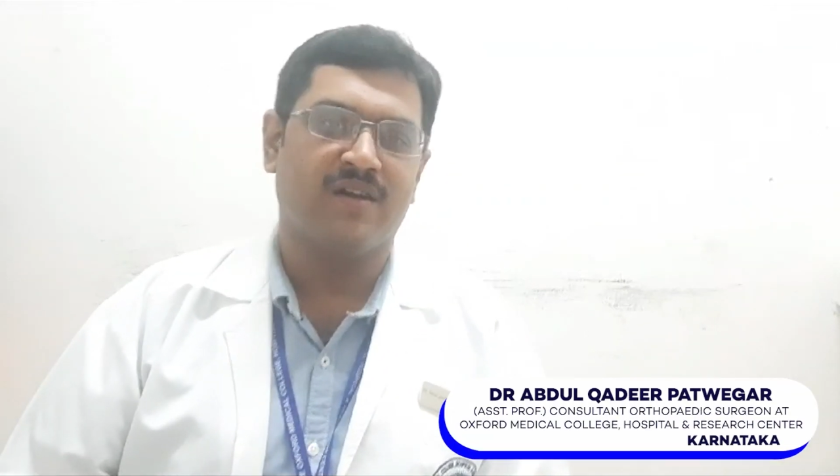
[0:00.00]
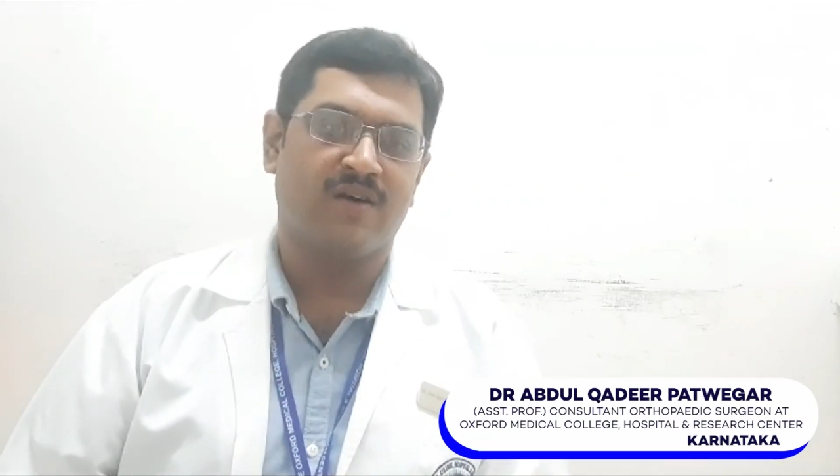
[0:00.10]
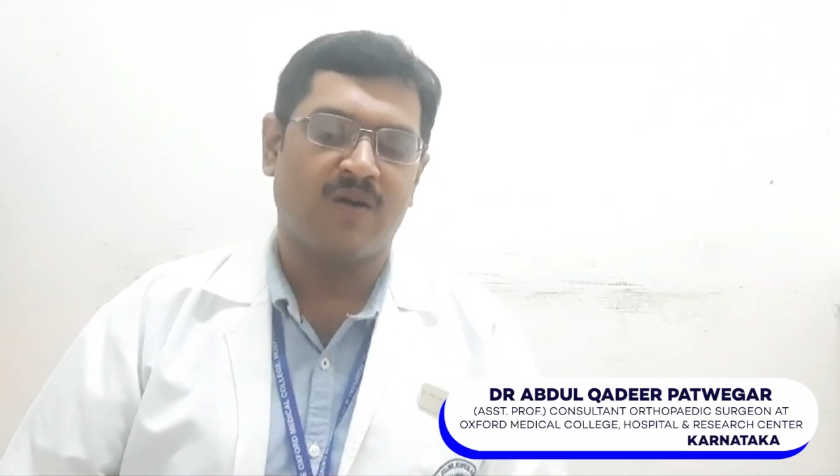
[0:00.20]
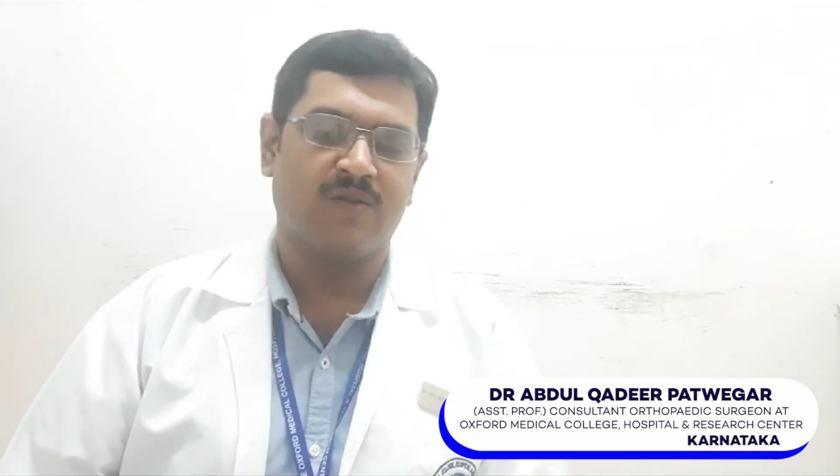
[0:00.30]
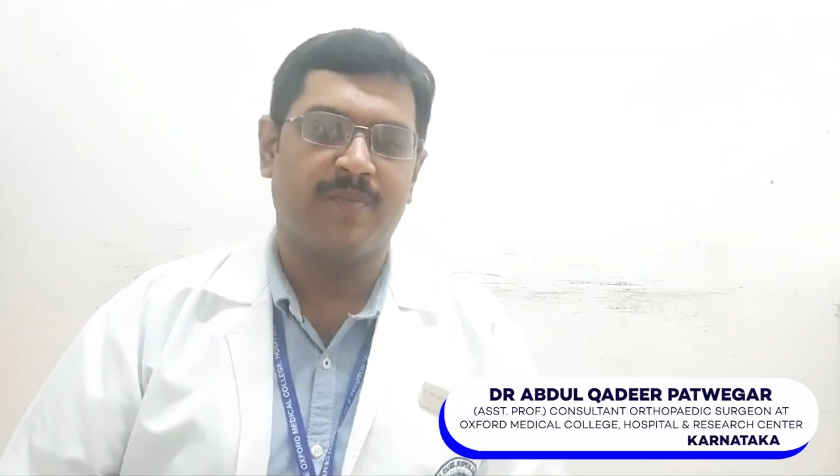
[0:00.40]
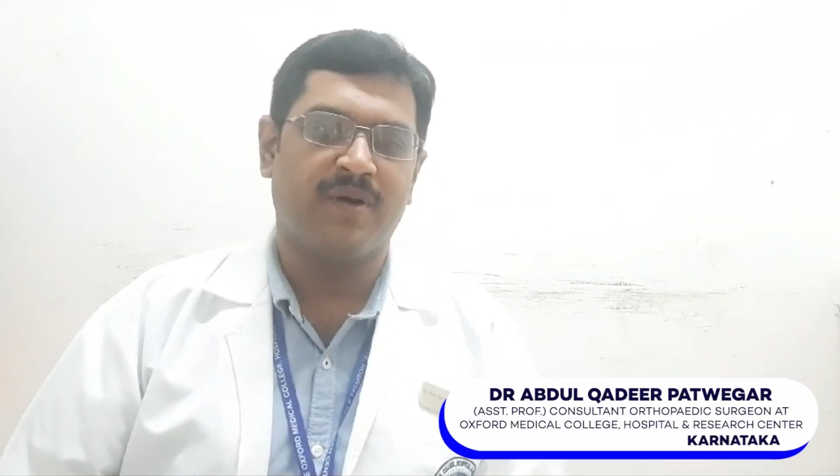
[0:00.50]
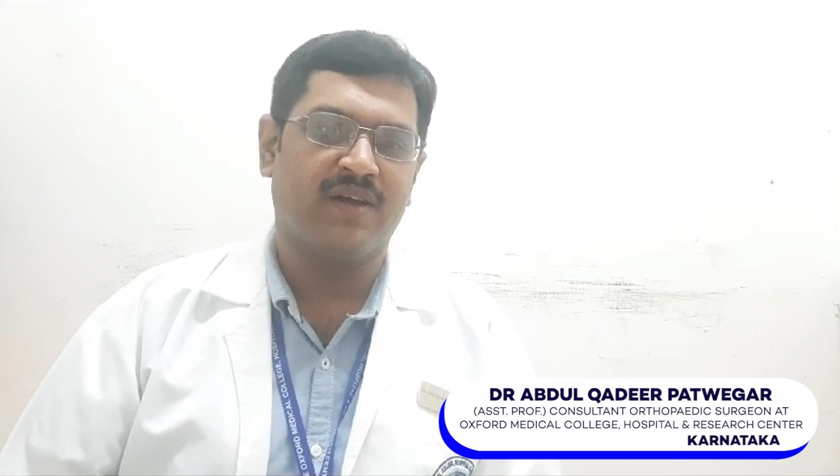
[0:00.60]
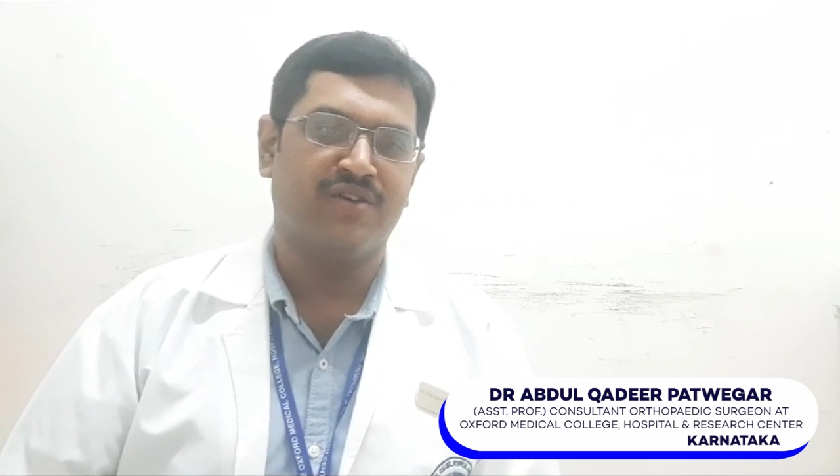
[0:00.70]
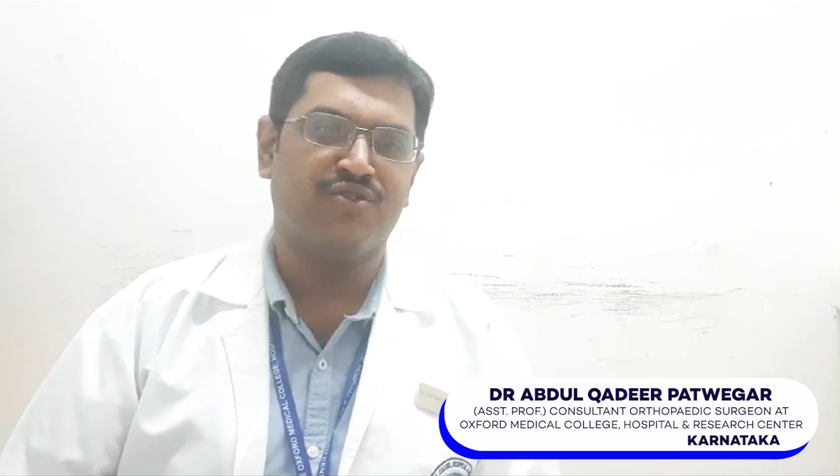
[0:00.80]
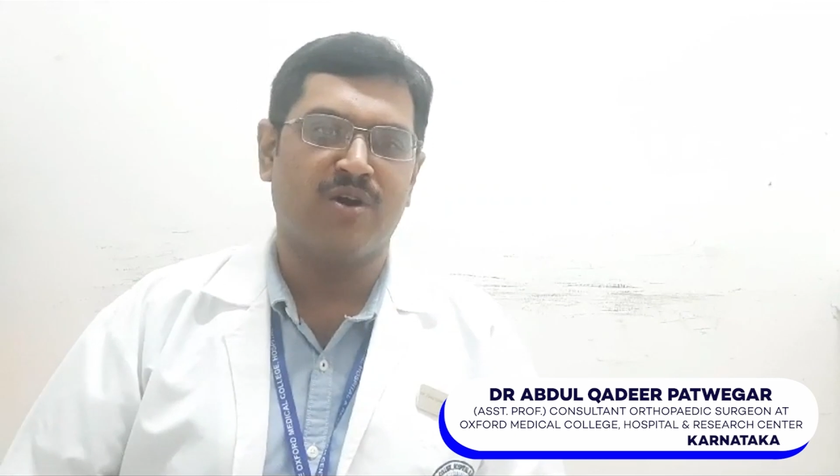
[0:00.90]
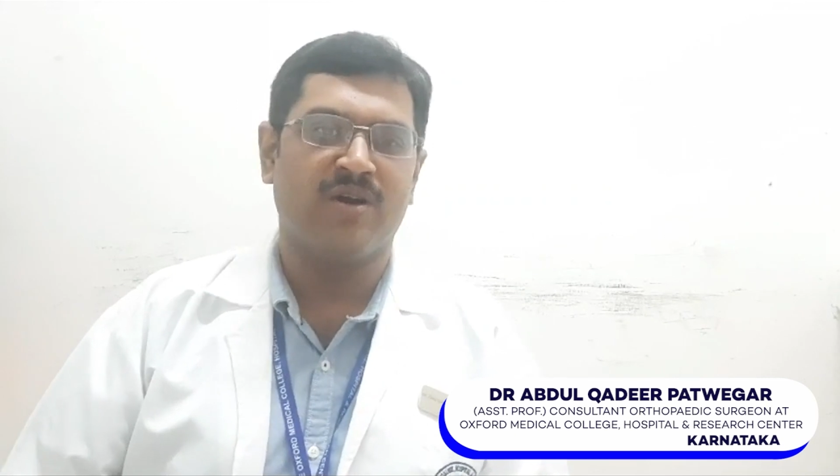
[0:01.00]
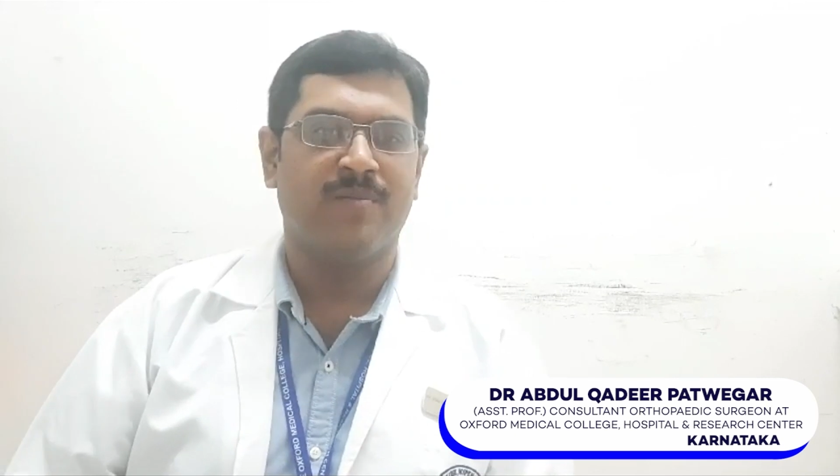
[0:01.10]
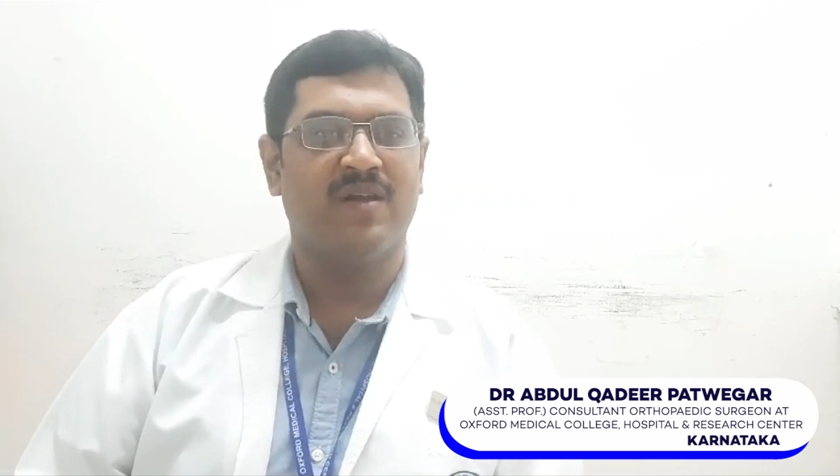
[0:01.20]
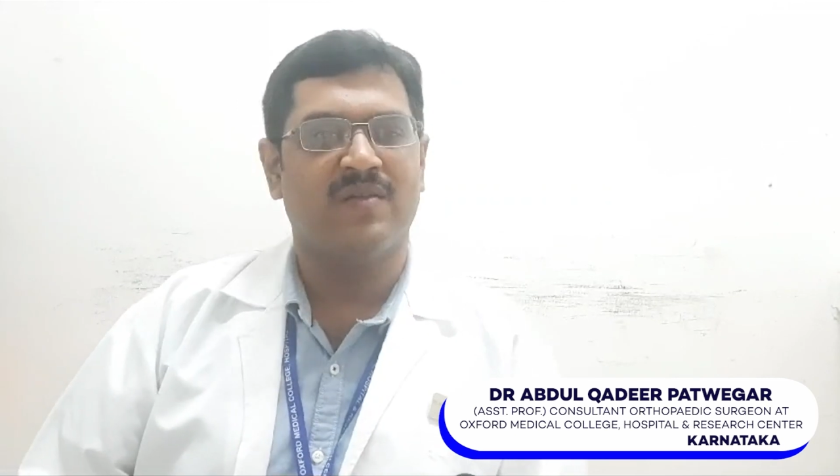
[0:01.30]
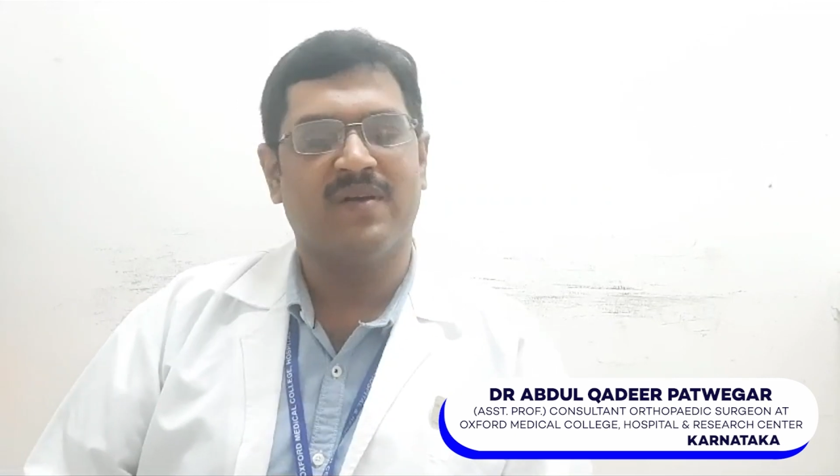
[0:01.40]
Orthopaedic and Joint
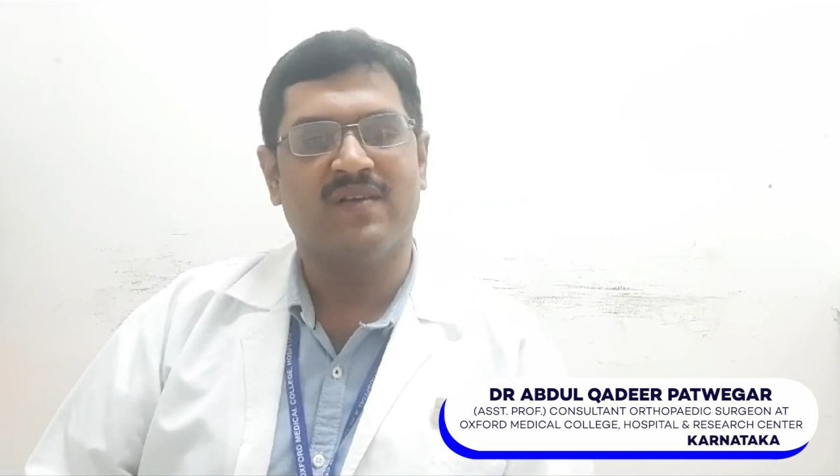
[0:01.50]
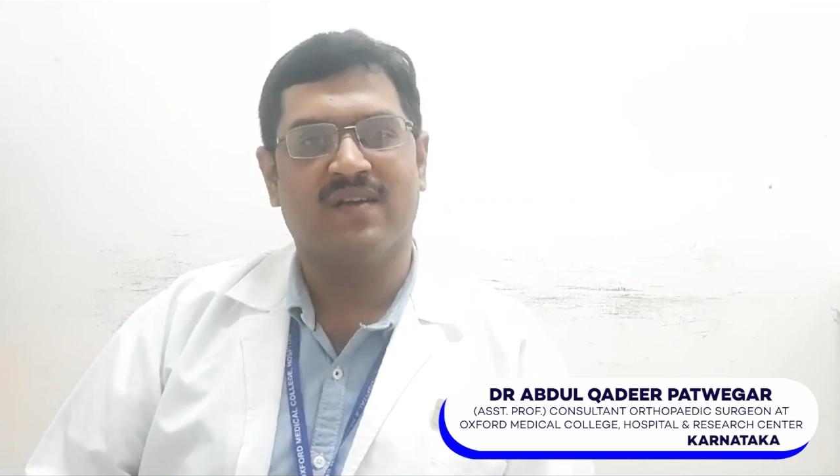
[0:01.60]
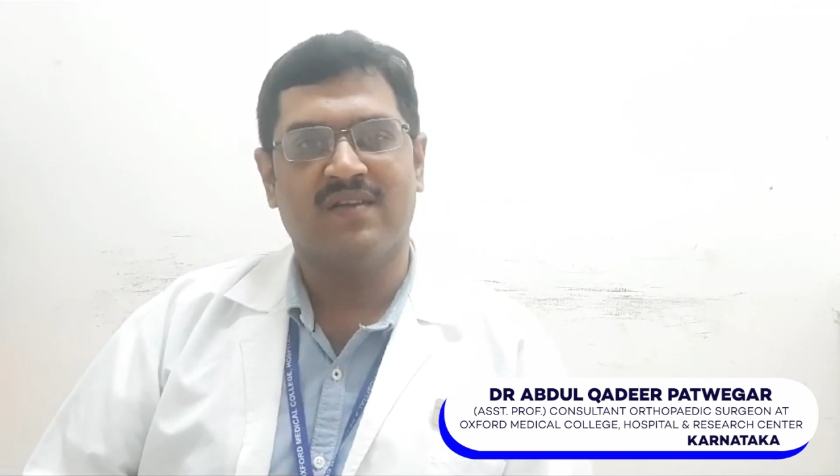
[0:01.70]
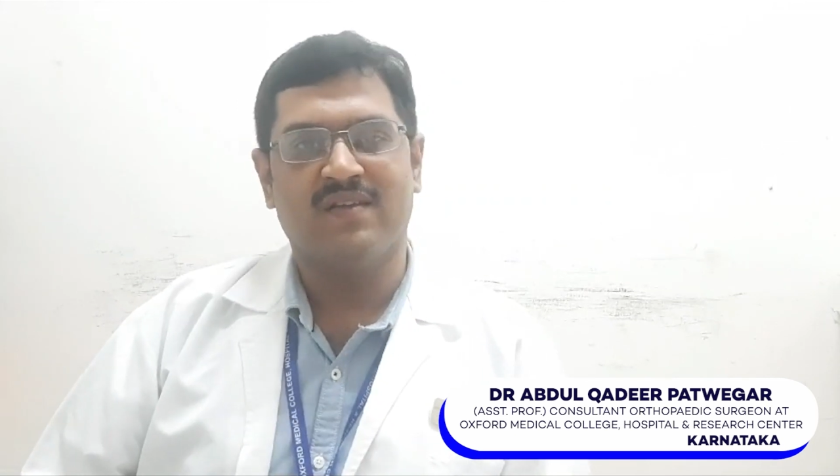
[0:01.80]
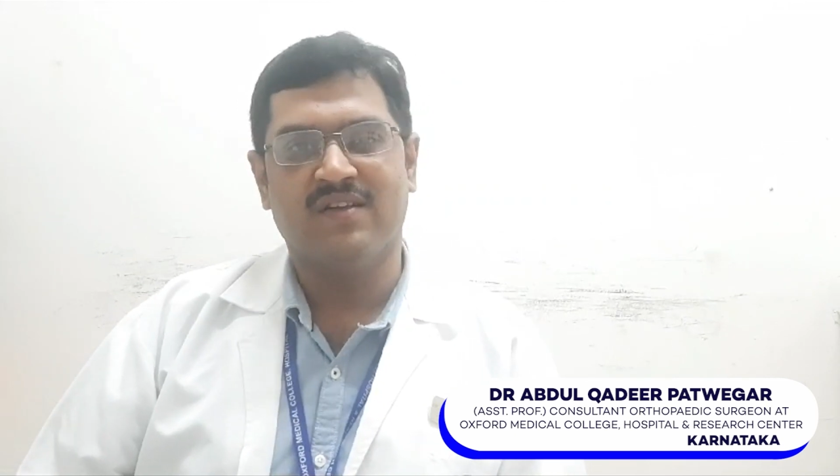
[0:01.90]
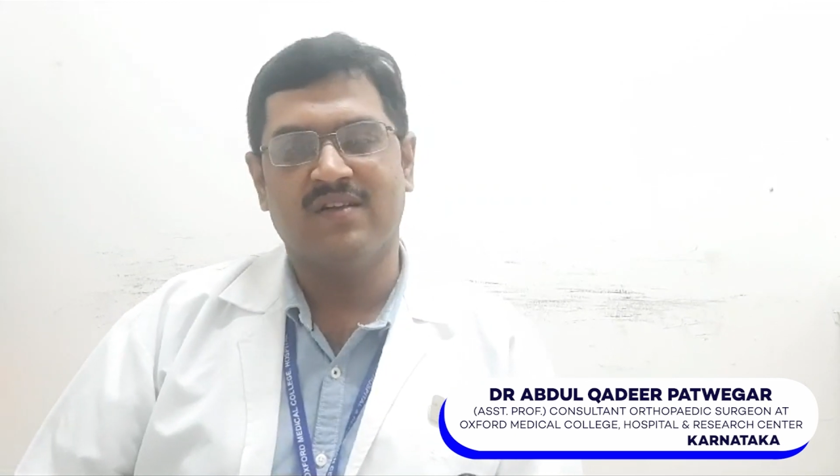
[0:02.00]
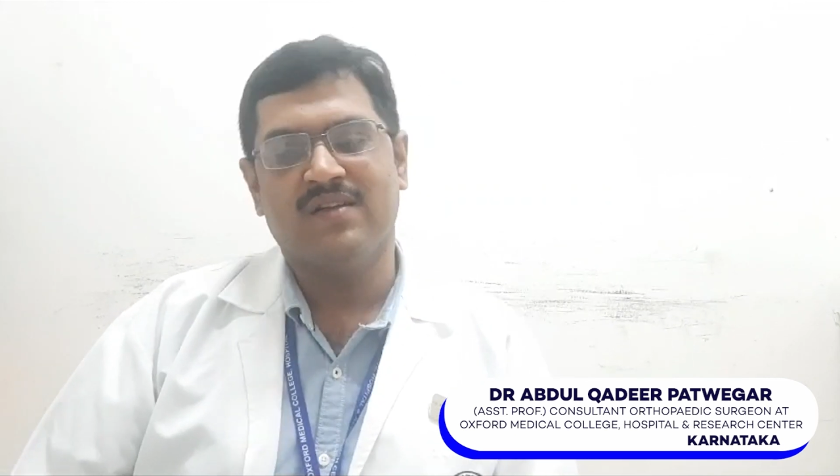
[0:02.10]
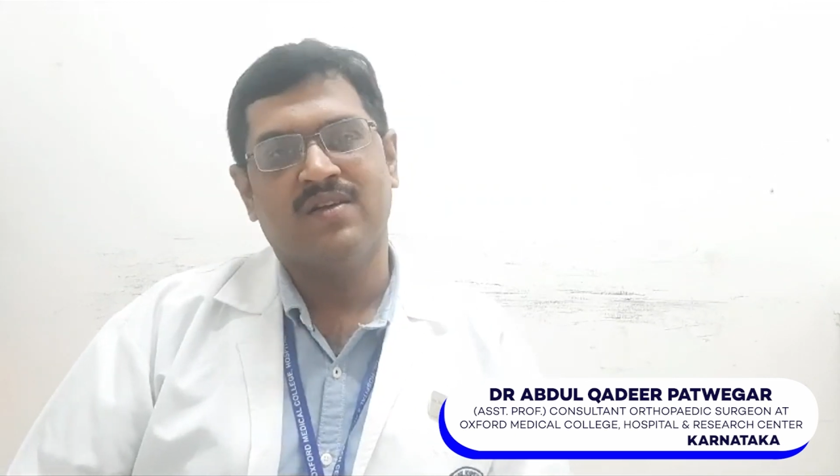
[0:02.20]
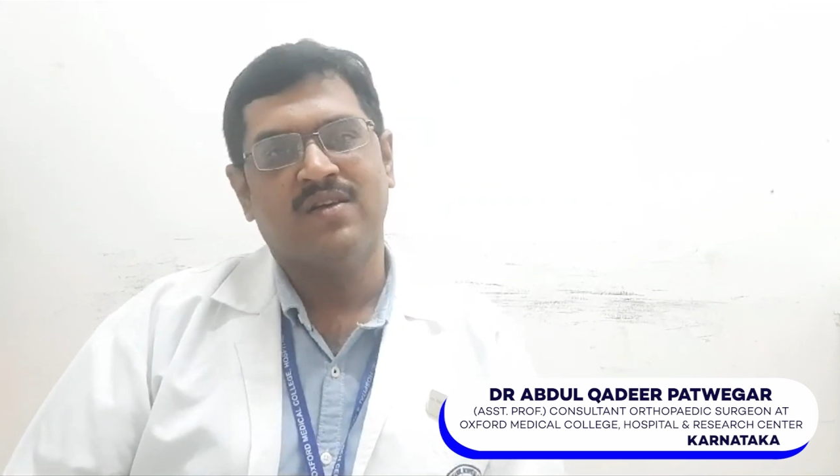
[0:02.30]
Replacement Surgeon